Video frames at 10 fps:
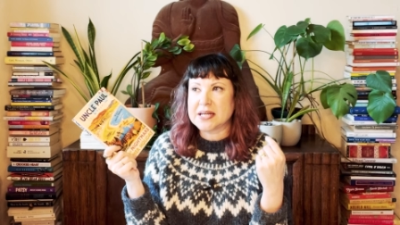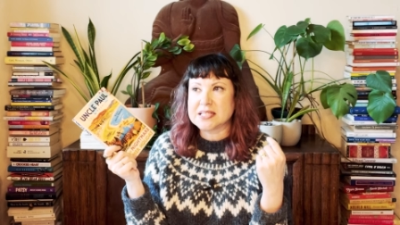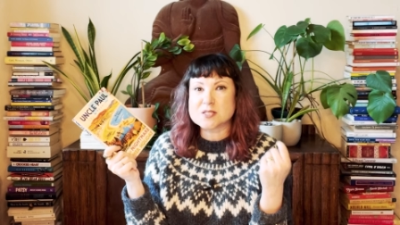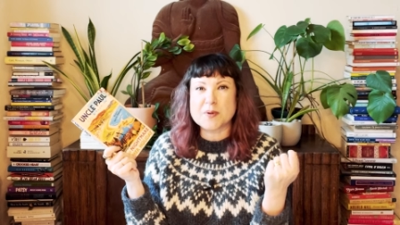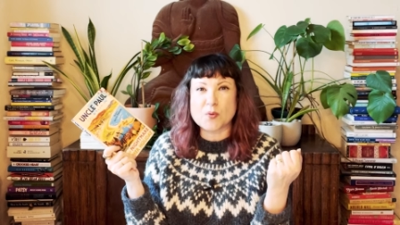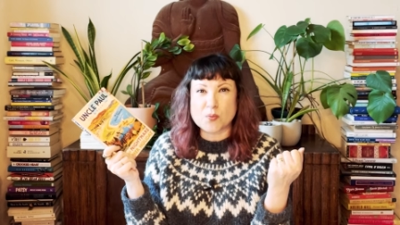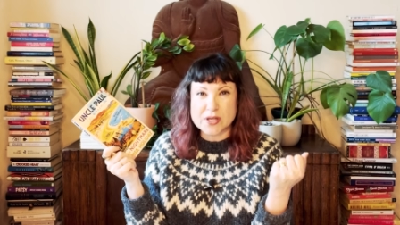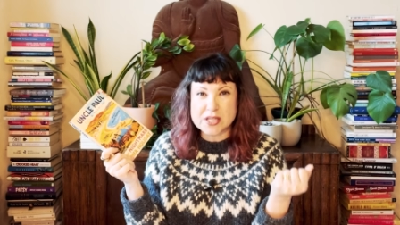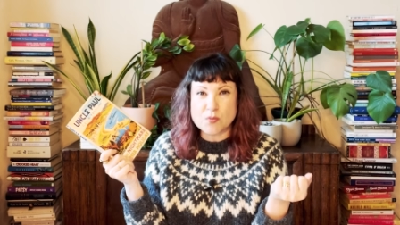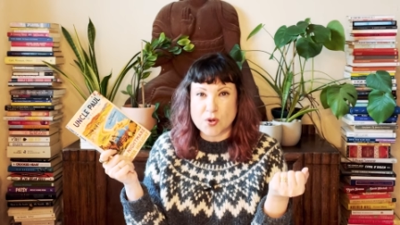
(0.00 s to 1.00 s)
Isabel
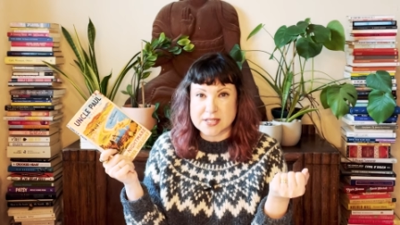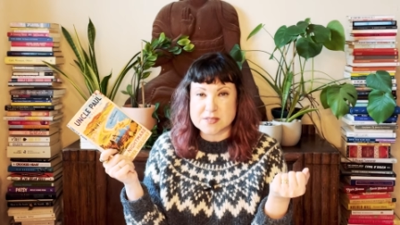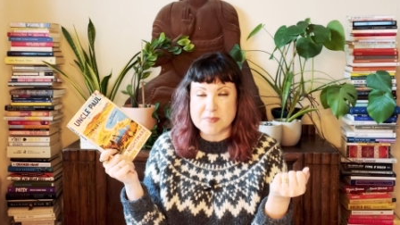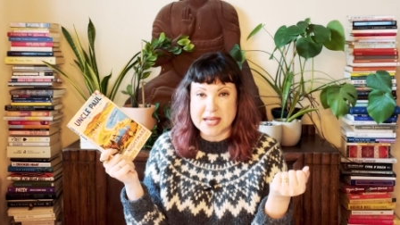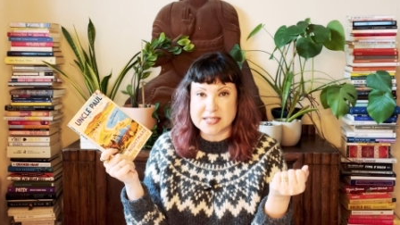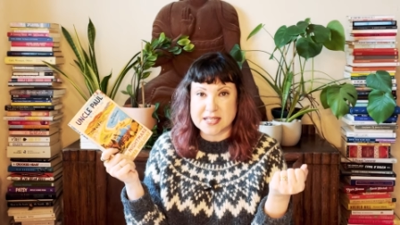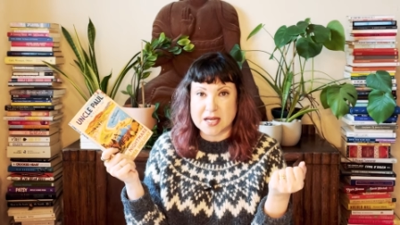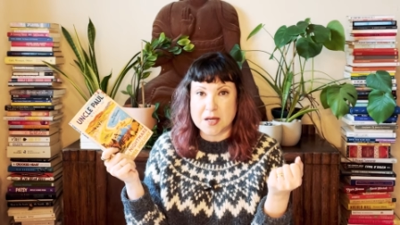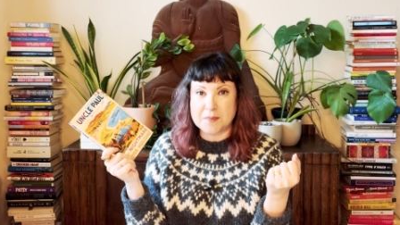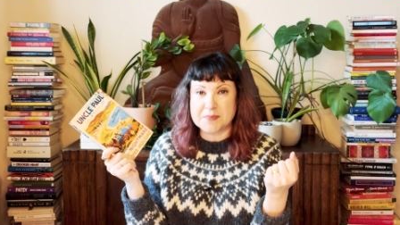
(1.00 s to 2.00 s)
really wants Meg to
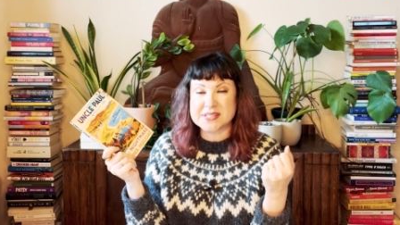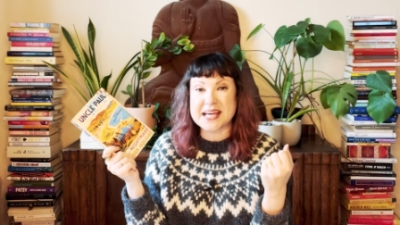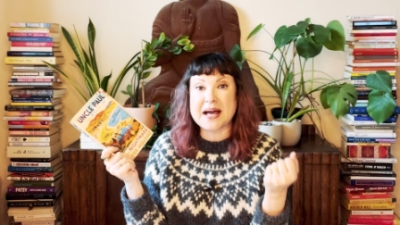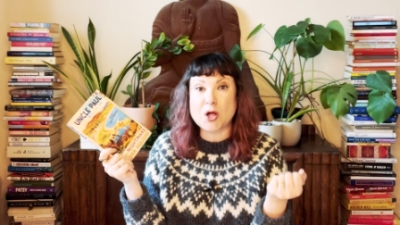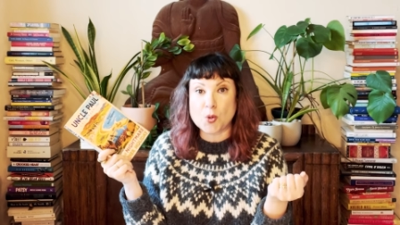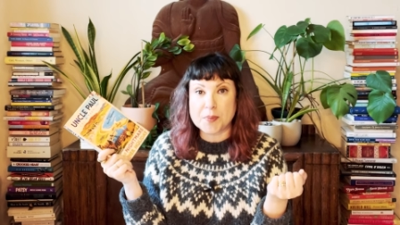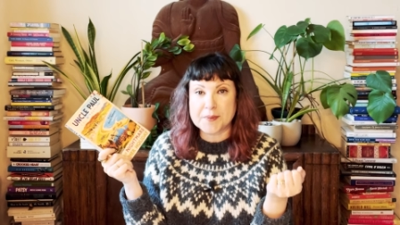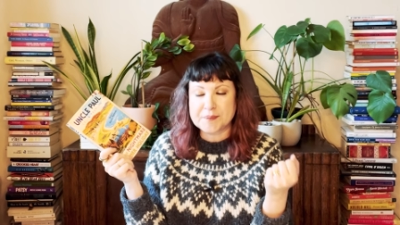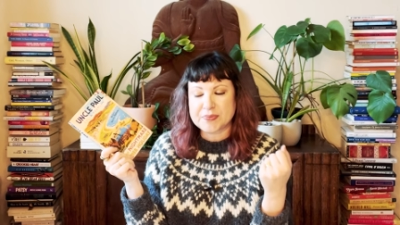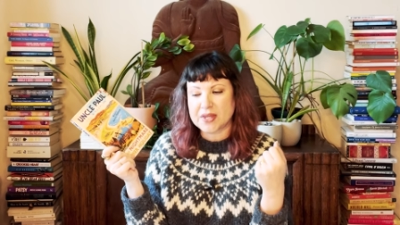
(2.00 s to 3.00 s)
come to help
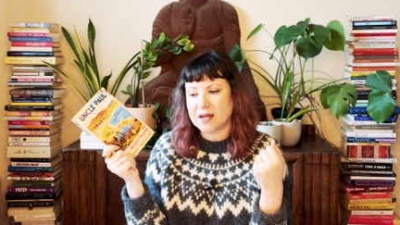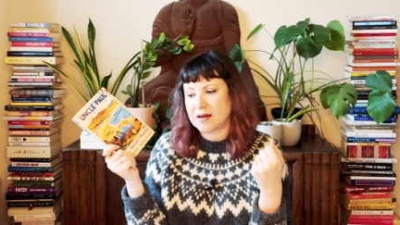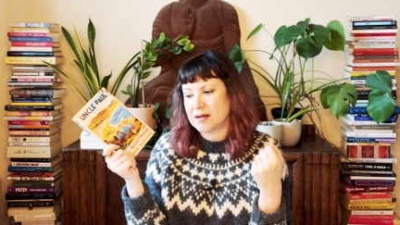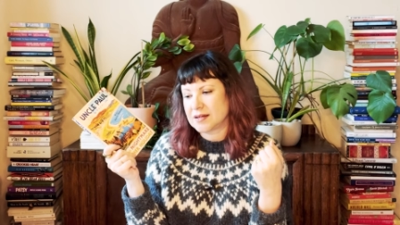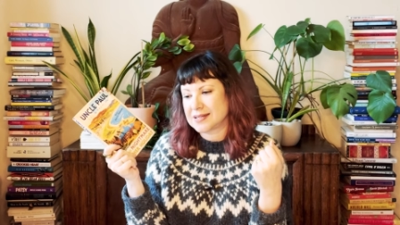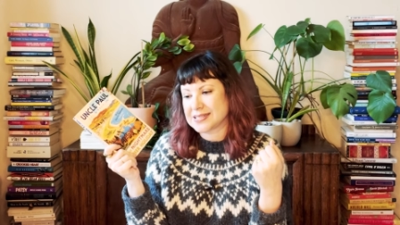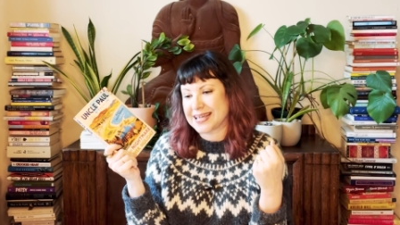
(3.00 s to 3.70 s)
because uh, I